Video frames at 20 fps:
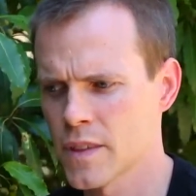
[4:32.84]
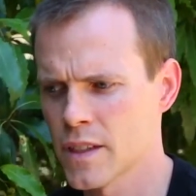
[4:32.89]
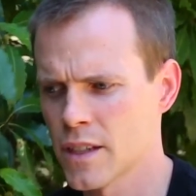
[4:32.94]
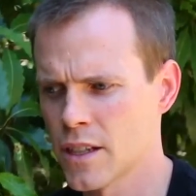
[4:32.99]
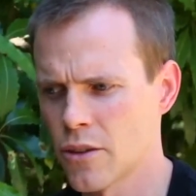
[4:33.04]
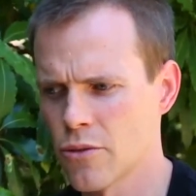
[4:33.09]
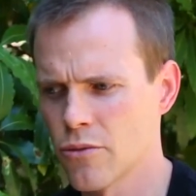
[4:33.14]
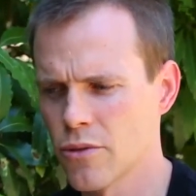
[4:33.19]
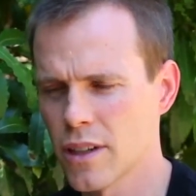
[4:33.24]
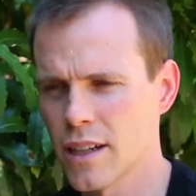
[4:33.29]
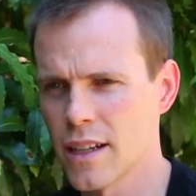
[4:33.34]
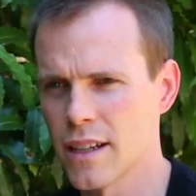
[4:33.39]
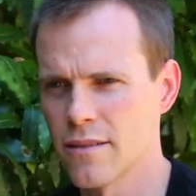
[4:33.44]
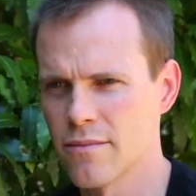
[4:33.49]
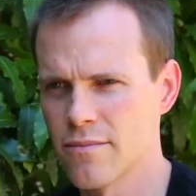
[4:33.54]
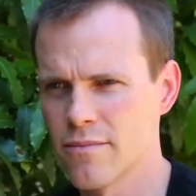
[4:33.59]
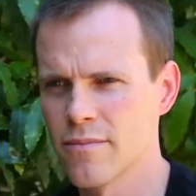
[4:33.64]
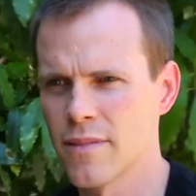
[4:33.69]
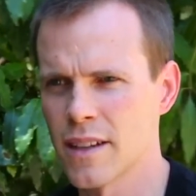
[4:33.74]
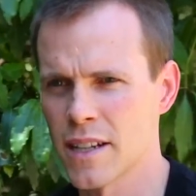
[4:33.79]
you know, really
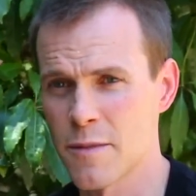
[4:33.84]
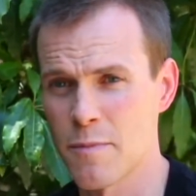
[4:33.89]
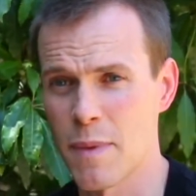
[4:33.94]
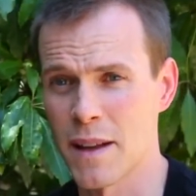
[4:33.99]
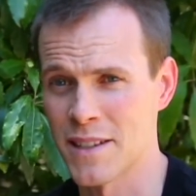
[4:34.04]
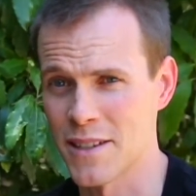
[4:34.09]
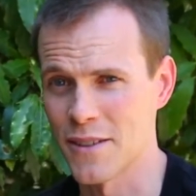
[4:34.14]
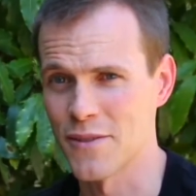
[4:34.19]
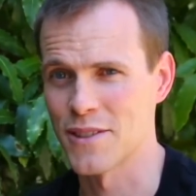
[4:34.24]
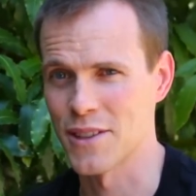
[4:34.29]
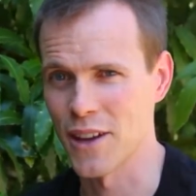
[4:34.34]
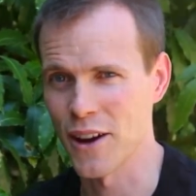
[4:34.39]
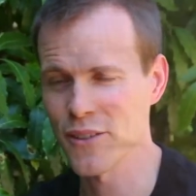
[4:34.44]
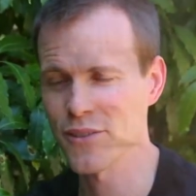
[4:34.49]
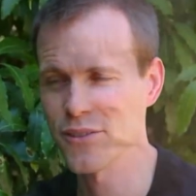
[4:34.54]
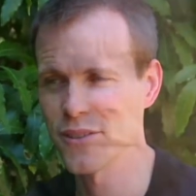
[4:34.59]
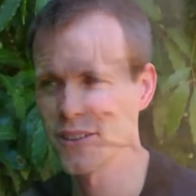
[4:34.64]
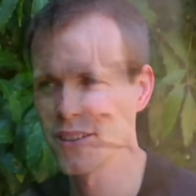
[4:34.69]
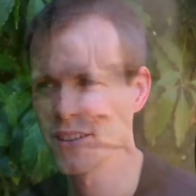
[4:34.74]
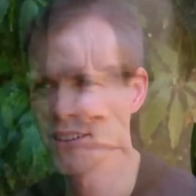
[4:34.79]
expensive
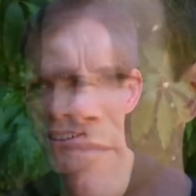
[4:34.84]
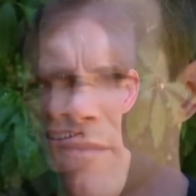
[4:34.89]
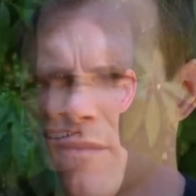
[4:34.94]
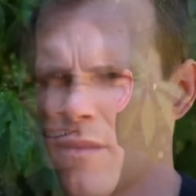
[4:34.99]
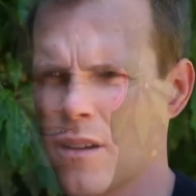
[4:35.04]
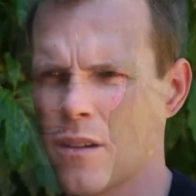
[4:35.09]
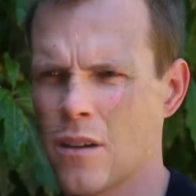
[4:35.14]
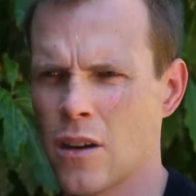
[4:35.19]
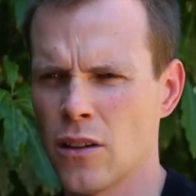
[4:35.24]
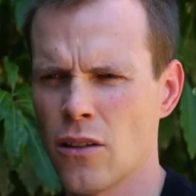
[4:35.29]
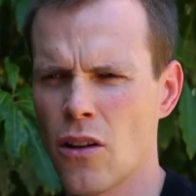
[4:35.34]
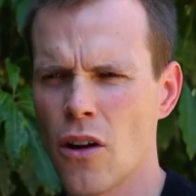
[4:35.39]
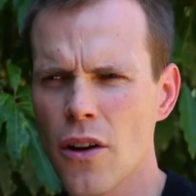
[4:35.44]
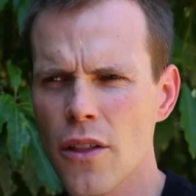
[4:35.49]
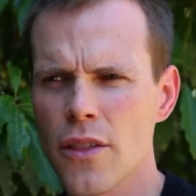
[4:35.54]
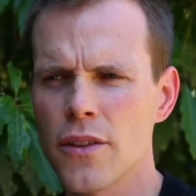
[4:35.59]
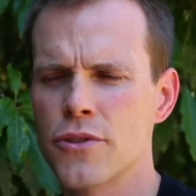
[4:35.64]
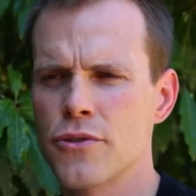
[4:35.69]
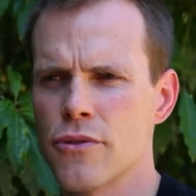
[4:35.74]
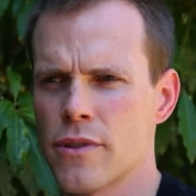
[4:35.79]
stuff. A lot
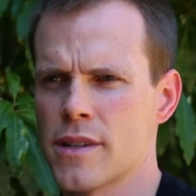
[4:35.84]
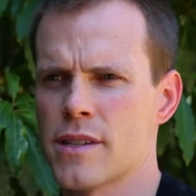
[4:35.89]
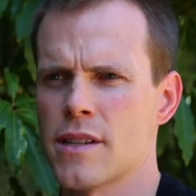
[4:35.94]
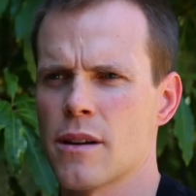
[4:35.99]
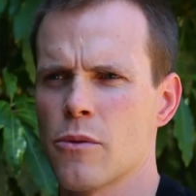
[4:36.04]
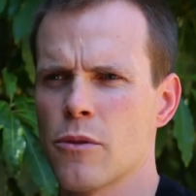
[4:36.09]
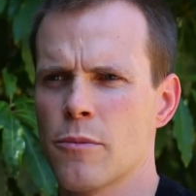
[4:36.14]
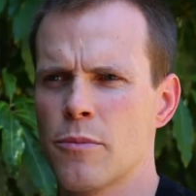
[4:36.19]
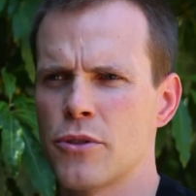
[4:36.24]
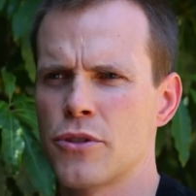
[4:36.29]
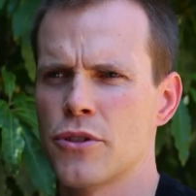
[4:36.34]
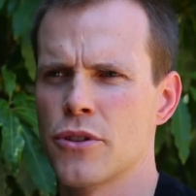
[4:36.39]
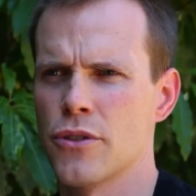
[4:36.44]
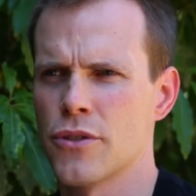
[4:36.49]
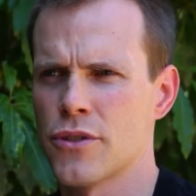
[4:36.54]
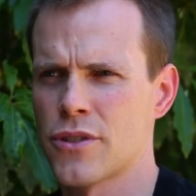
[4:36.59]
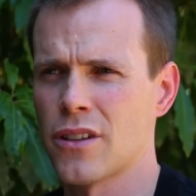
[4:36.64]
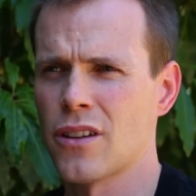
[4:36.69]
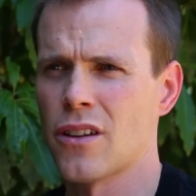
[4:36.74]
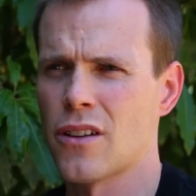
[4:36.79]
of the drinks that were
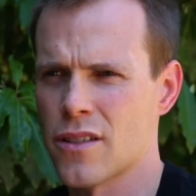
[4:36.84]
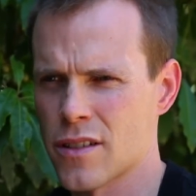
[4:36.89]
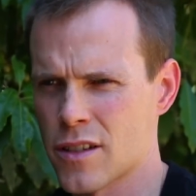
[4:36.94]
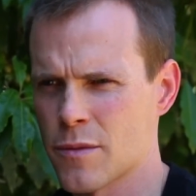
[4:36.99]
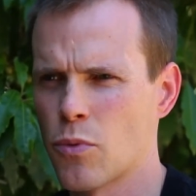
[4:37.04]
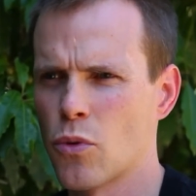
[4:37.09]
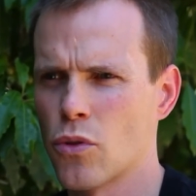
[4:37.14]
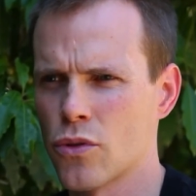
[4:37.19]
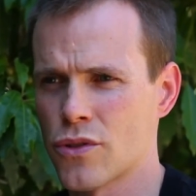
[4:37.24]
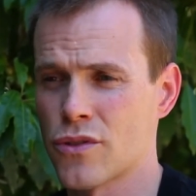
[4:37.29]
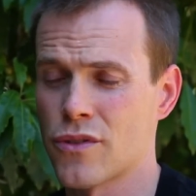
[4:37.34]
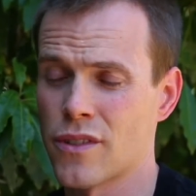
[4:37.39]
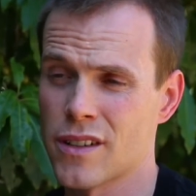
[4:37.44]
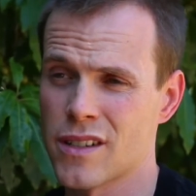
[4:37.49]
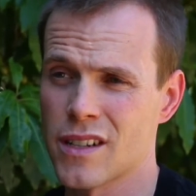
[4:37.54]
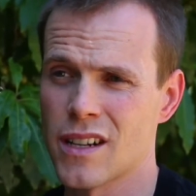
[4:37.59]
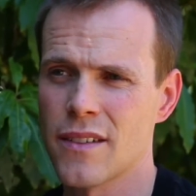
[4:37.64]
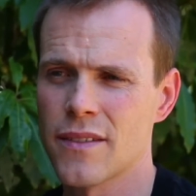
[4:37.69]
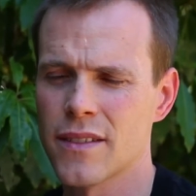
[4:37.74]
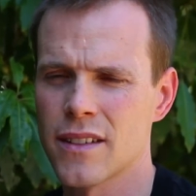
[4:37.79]
produced, a lot of the sports
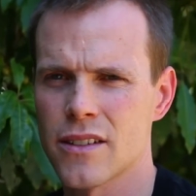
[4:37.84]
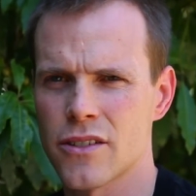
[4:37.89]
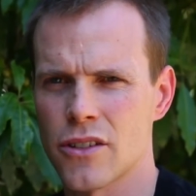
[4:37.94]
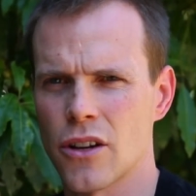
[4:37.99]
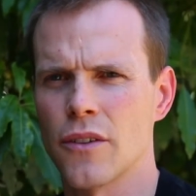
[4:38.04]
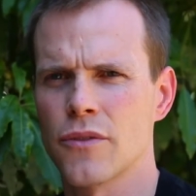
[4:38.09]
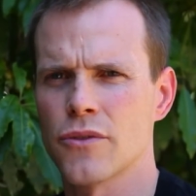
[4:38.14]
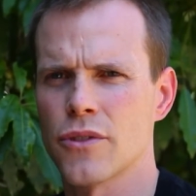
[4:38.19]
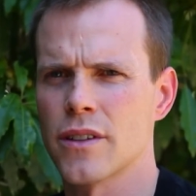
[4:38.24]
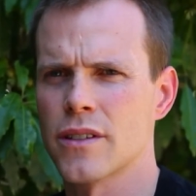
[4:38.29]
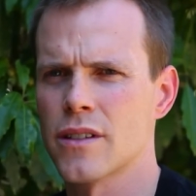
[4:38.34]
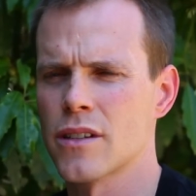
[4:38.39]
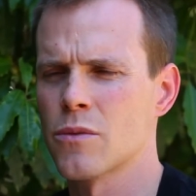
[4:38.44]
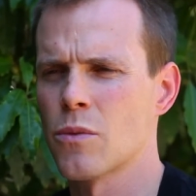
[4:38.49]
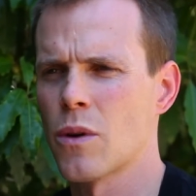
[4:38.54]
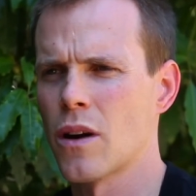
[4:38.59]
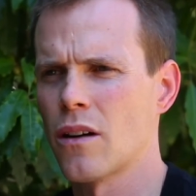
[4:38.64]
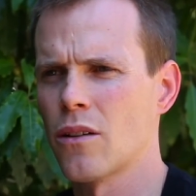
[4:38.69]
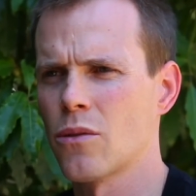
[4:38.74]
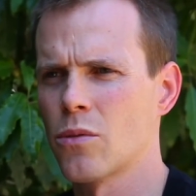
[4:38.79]
drinks and even the soft drinks as
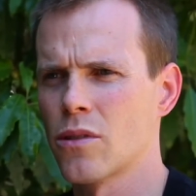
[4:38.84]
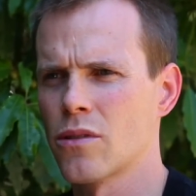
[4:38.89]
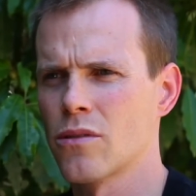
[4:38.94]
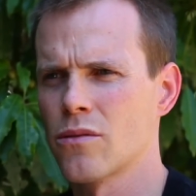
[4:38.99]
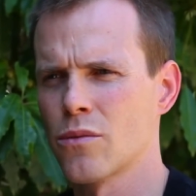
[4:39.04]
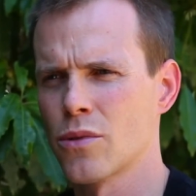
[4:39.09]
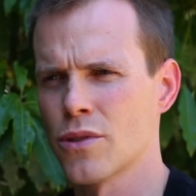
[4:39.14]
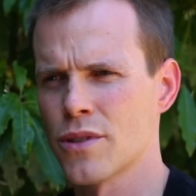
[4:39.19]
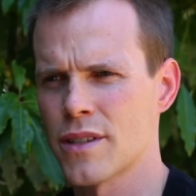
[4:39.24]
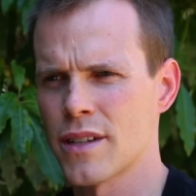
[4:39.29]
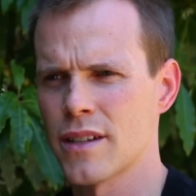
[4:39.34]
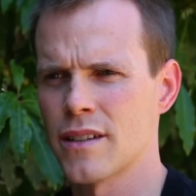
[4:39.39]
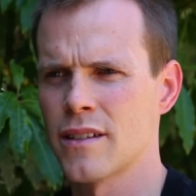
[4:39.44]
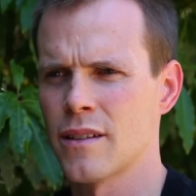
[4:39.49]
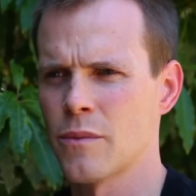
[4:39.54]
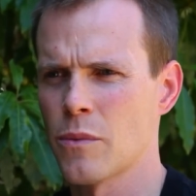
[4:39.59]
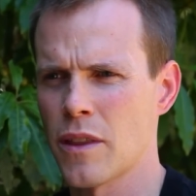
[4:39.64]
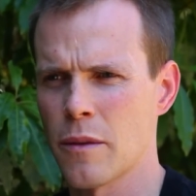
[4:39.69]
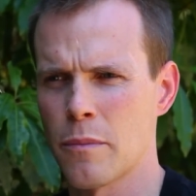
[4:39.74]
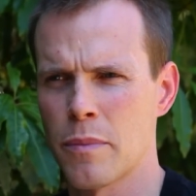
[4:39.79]
well, were
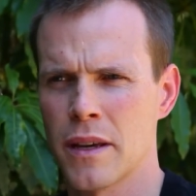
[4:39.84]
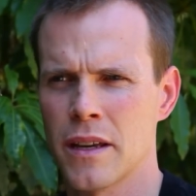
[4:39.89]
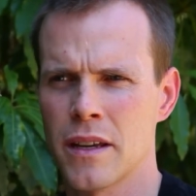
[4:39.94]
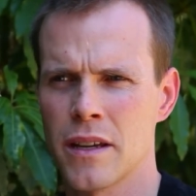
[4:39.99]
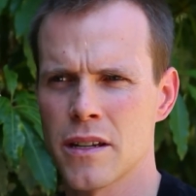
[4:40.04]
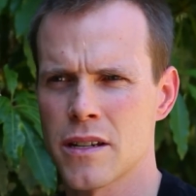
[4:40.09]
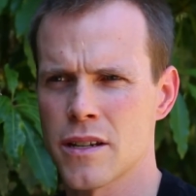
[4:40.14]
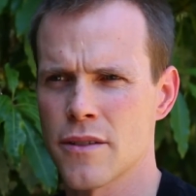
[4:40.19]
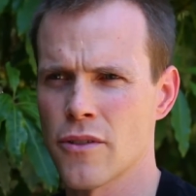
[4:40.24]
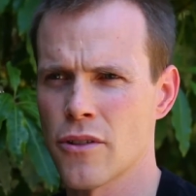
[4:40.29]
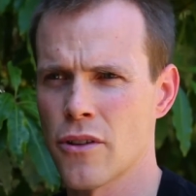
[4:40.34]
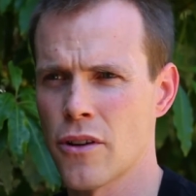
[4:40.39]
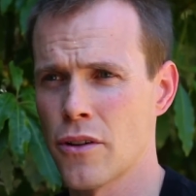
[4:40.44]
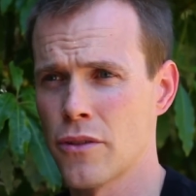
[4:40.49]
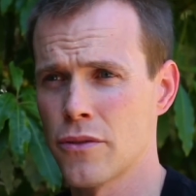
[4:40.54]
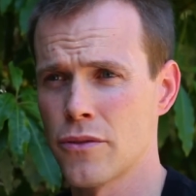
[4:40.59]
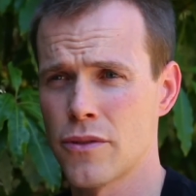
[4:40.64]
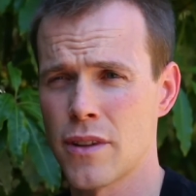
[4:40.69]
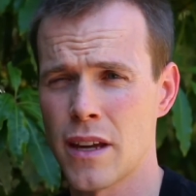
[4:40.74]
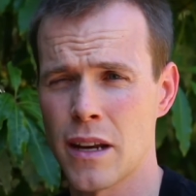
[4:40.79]
sitting with a pH of
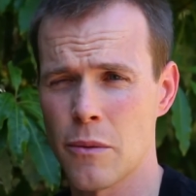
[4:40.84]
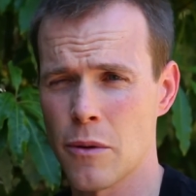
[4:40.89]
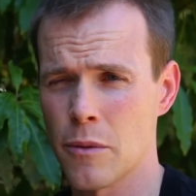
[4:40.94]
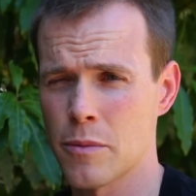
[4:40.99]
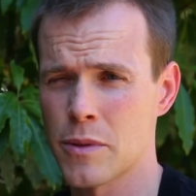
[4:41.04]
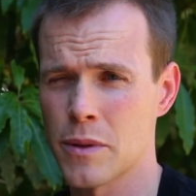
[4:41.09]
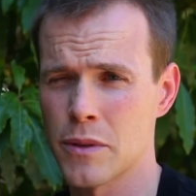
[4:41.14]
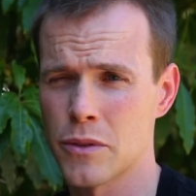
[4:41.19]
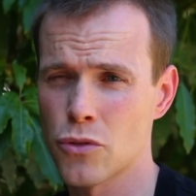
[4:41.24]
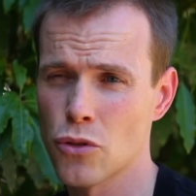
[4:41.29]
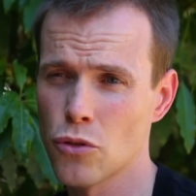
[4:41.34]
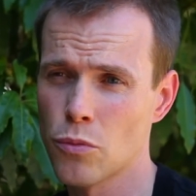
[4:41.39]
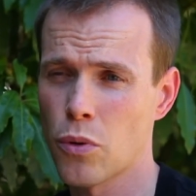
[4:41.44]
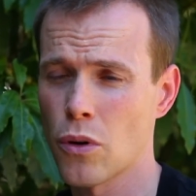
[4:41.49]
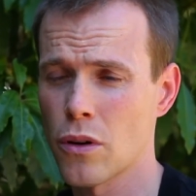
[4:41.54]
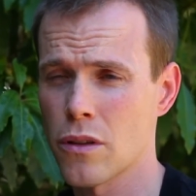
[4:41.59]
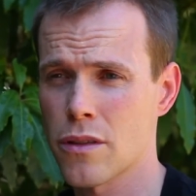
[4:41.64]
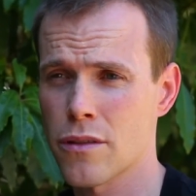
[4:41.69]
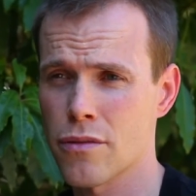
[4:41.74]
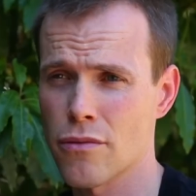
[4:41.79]
around anywhere between
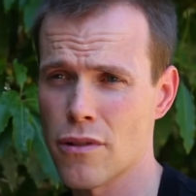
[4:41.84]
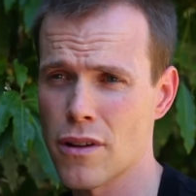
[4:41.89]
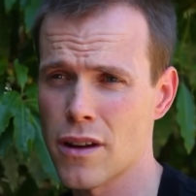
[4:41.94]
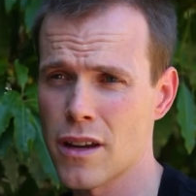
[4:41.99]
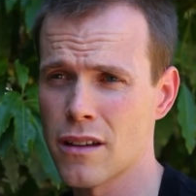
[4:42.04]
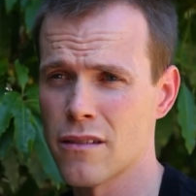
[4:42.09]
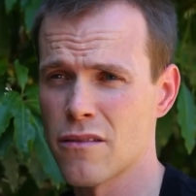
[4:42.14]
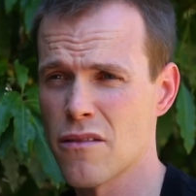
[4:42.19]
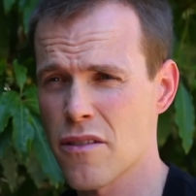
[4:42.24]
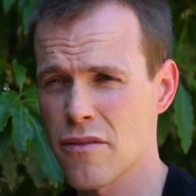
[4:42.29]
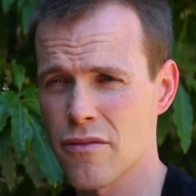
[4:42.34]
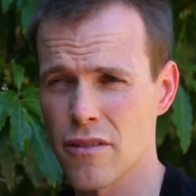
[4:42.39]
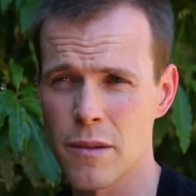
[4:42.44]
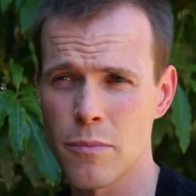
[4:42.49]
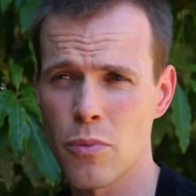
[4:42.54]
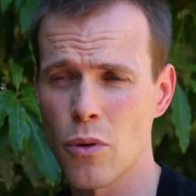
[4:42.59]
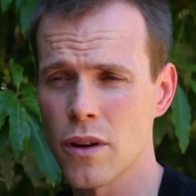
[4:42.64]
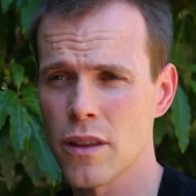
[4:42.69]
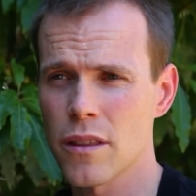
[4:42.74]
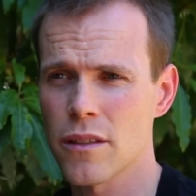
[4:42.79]
2.3 and
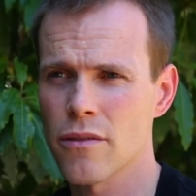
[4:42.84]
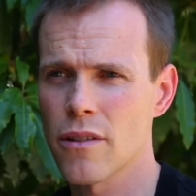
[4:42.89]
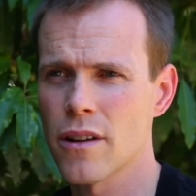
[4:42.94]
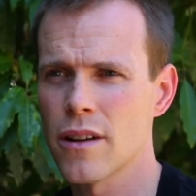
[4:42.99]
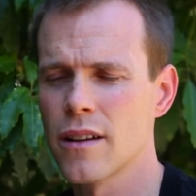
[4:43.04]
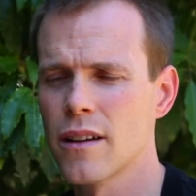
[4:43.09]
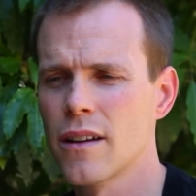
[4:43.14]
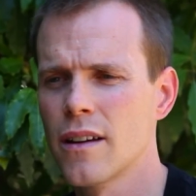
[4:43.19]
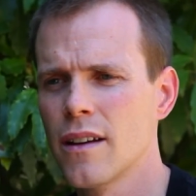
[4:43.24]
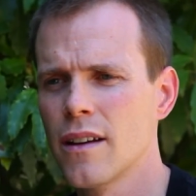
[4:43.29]
3.3.